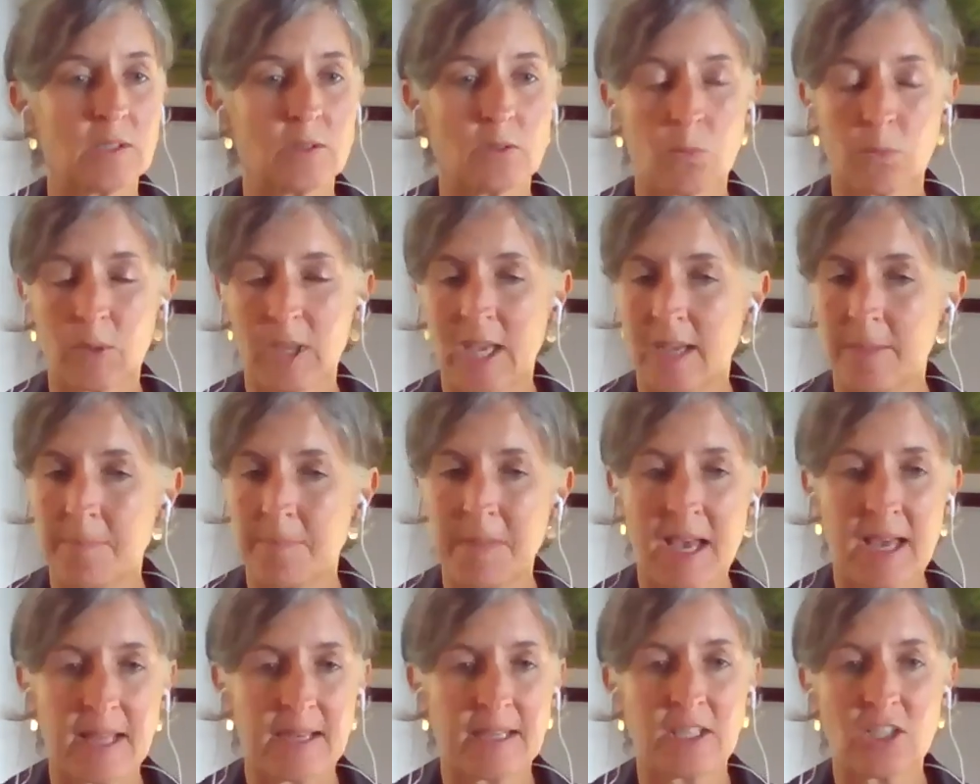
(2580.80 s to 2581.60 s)
the way I
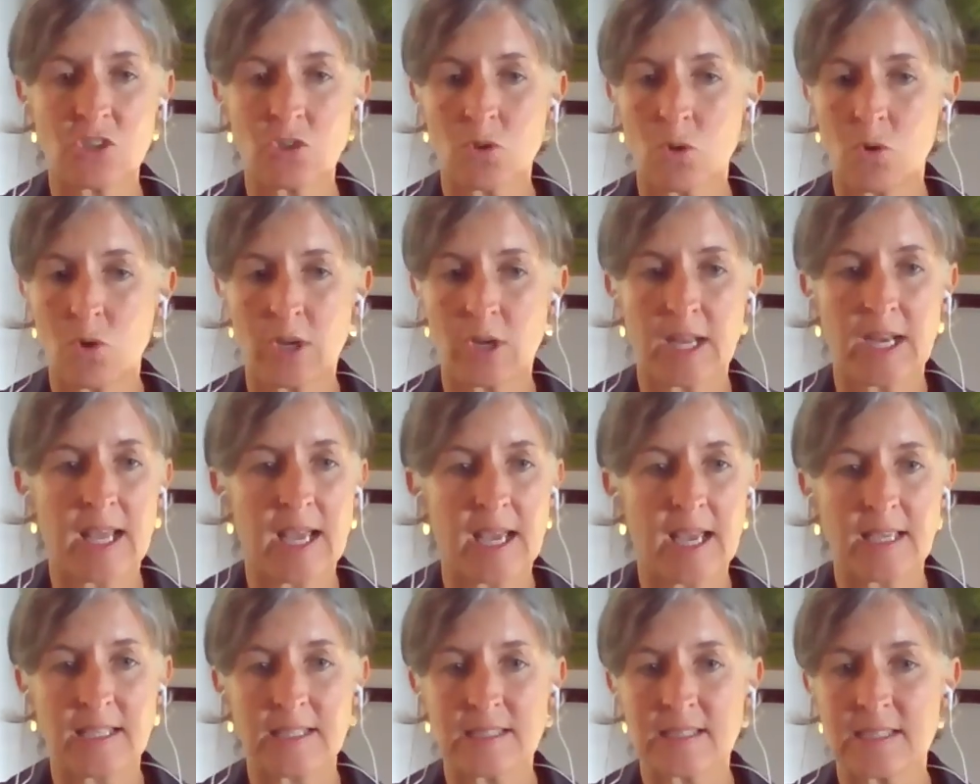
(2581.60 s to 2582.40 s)
manage,
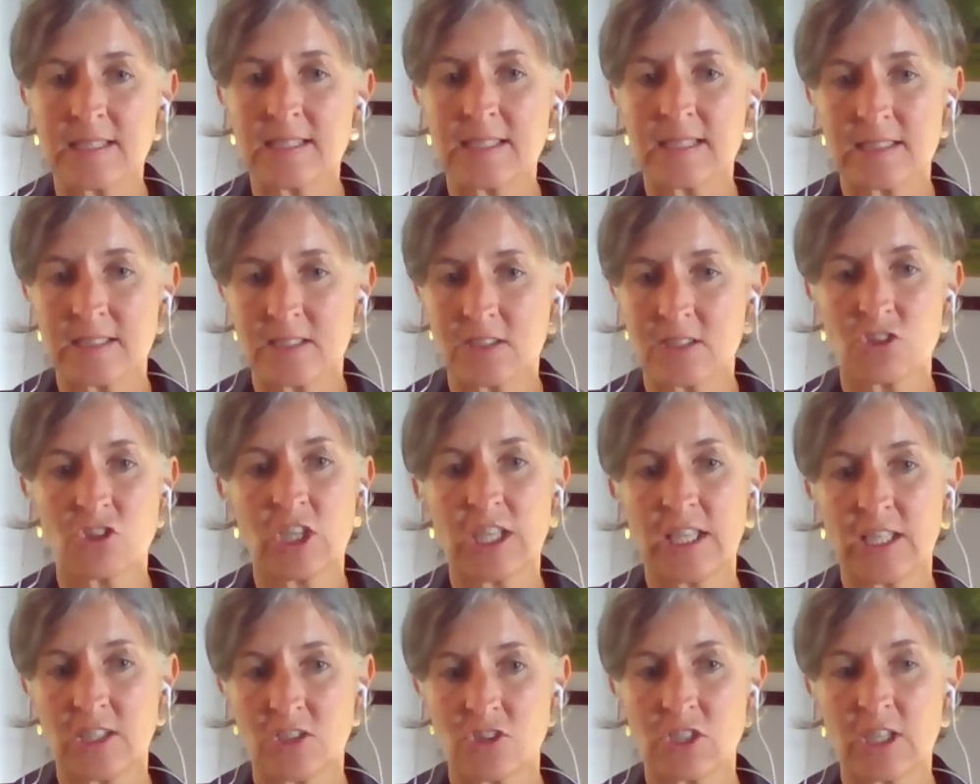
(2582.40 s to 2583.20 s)
organize, this is
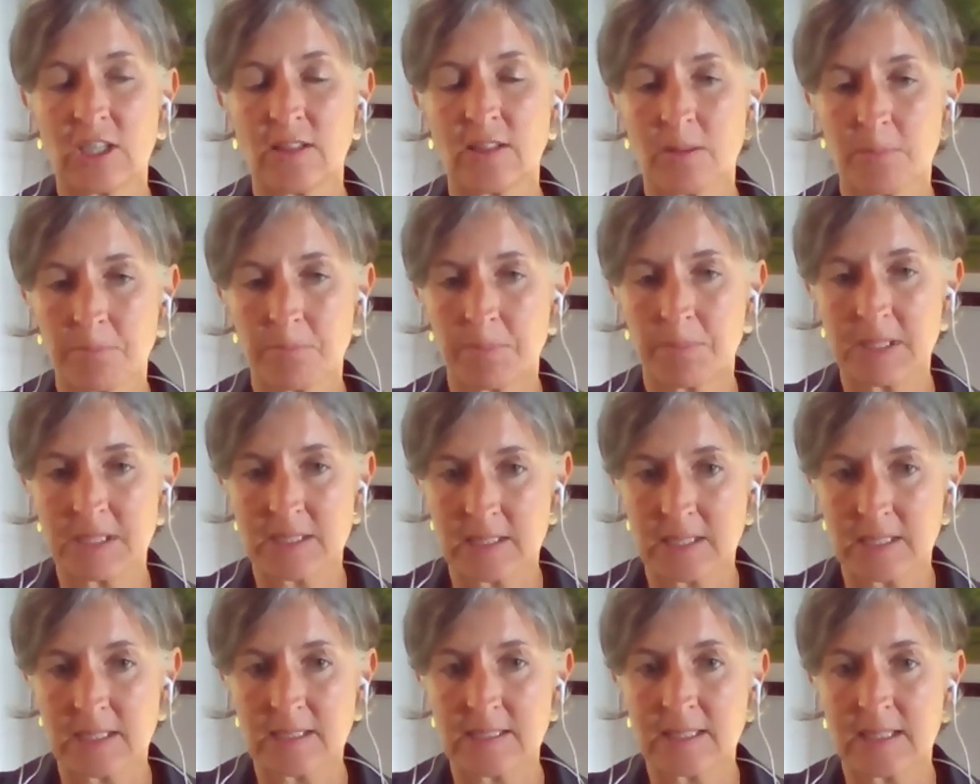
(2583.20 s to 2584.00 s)
changing the
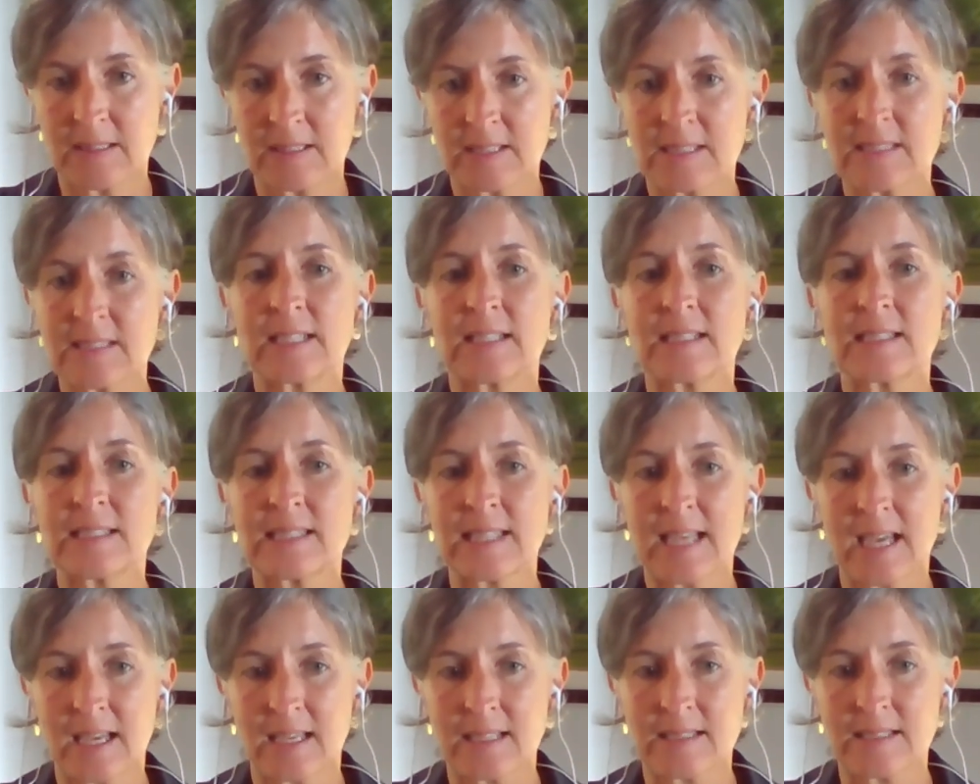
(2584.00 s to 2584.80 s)
business and the
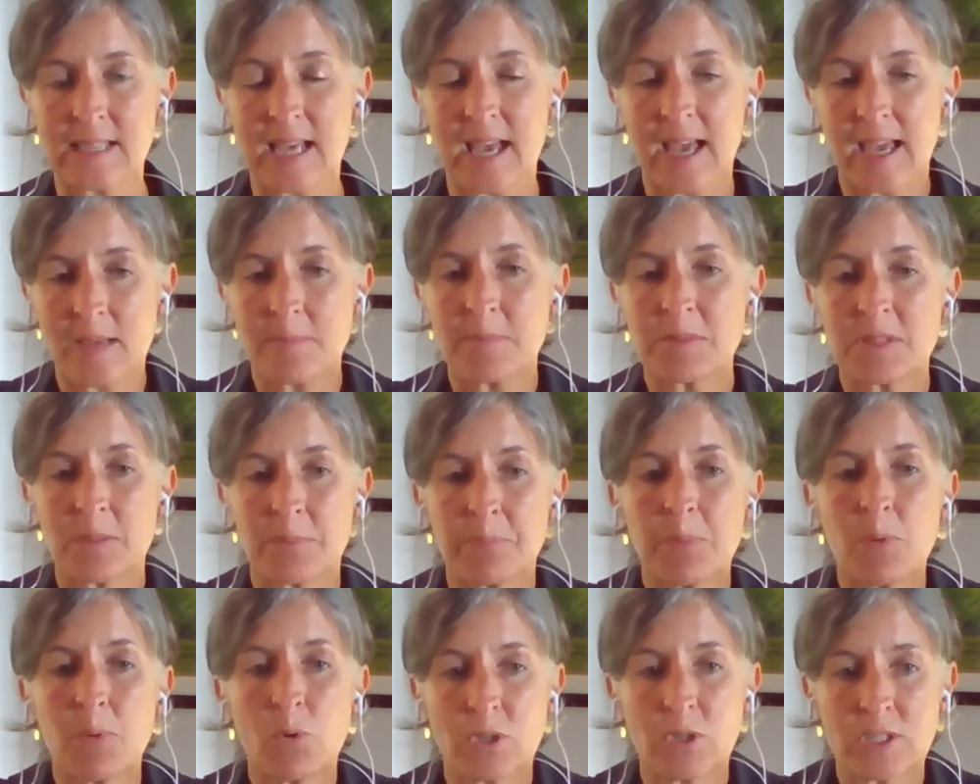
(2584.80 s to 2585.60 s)
success. I am
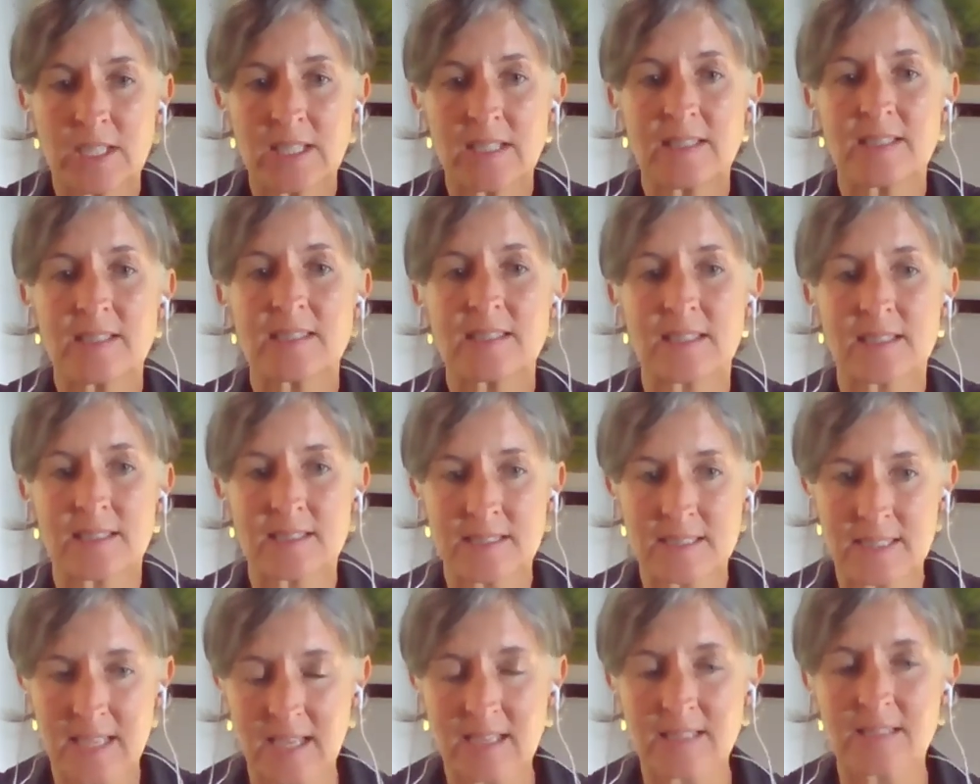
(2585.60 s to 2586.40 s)
supporting the
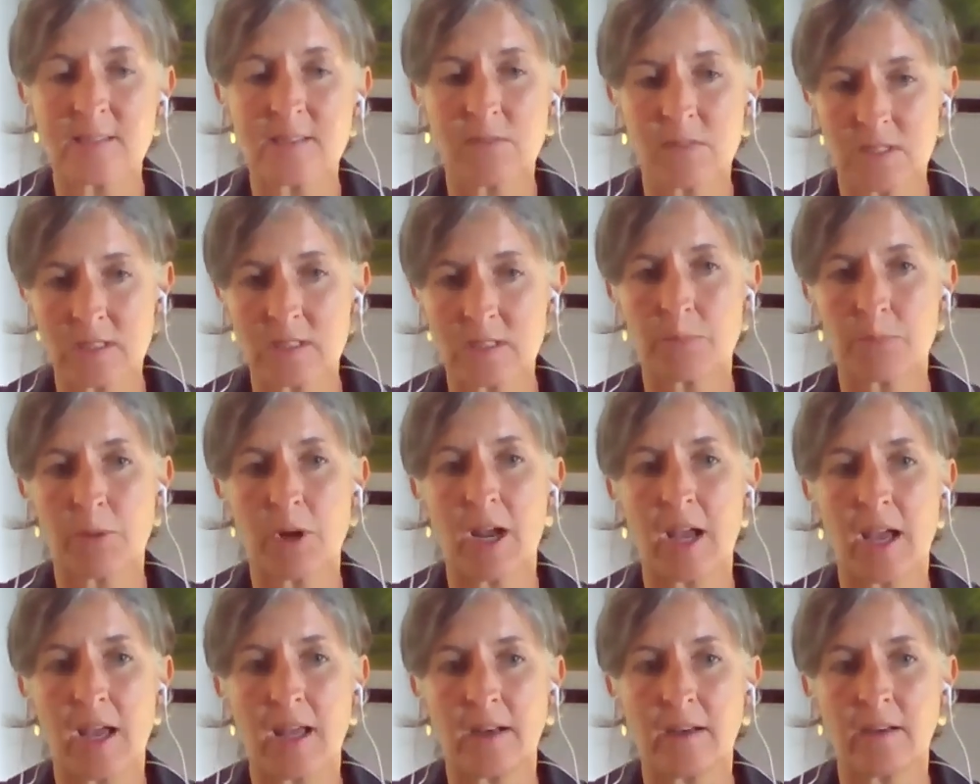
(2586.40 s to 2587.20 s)
success of this
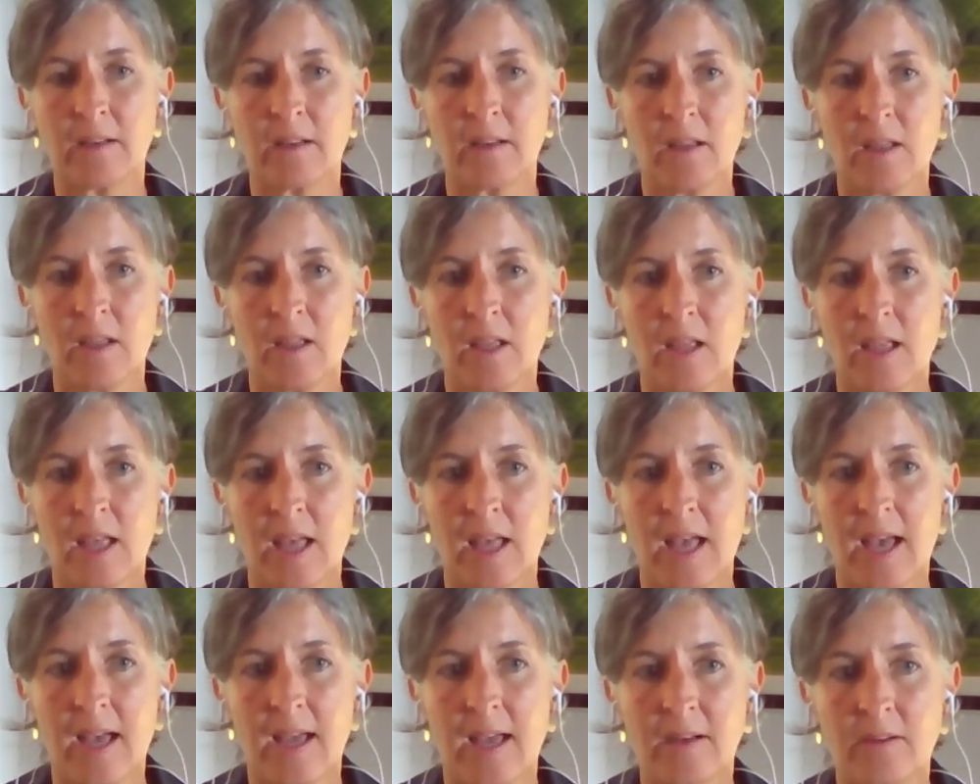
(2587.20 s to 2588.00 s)
brand.
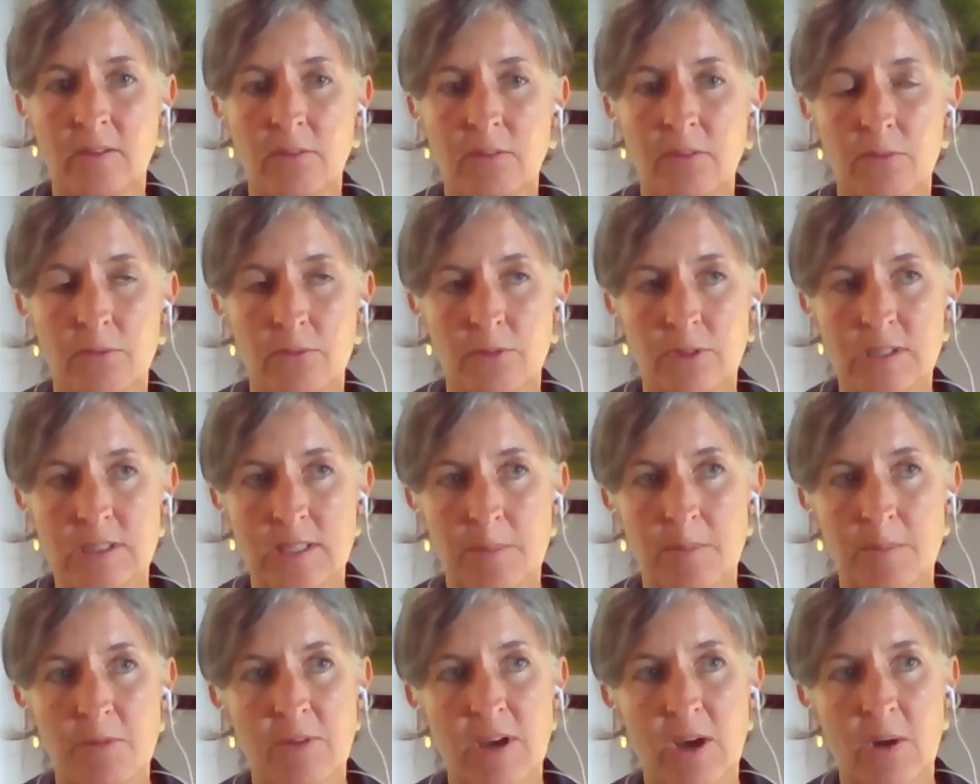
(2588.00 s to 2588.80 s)
And for
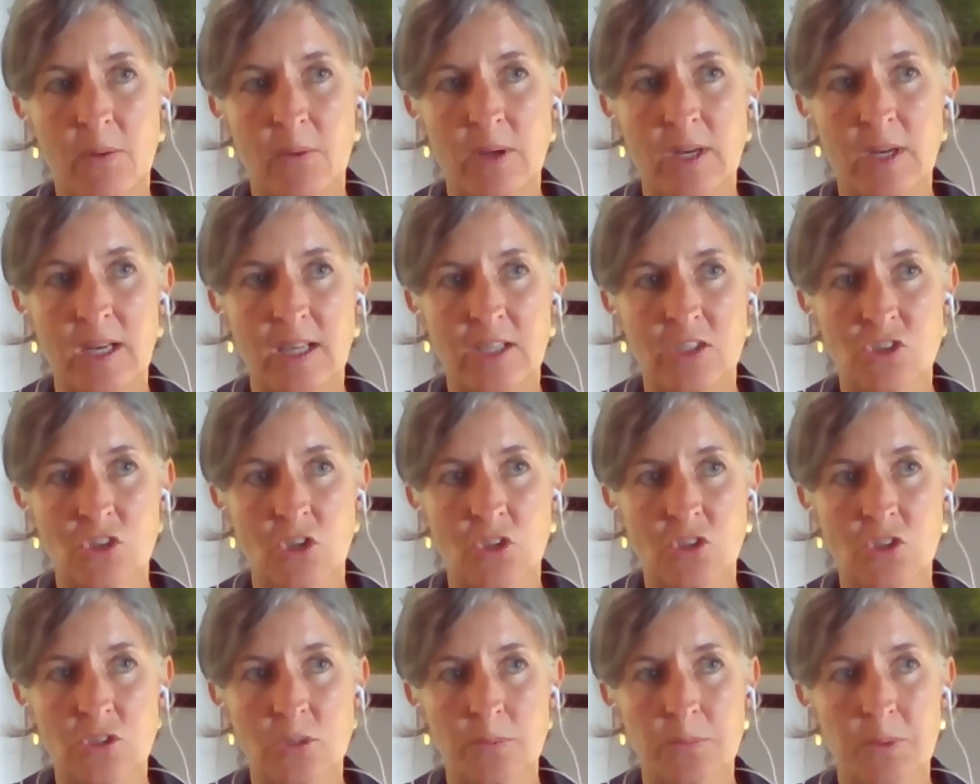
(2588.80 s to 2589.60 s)
some of our Nudge
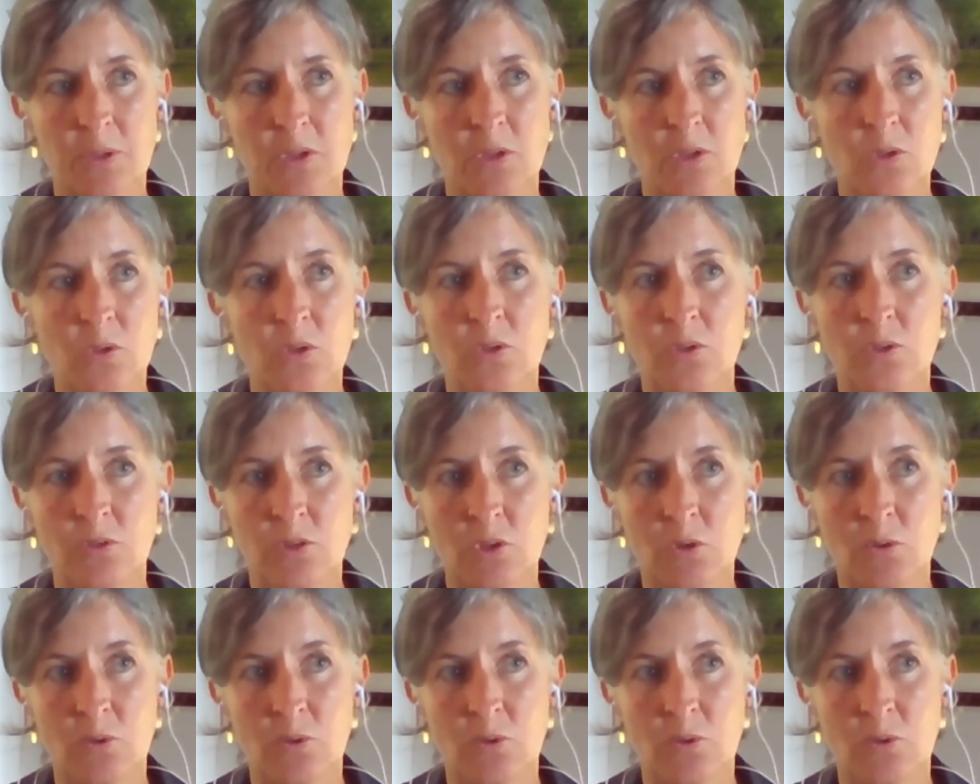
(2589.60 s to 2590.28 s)
entrepreneurs,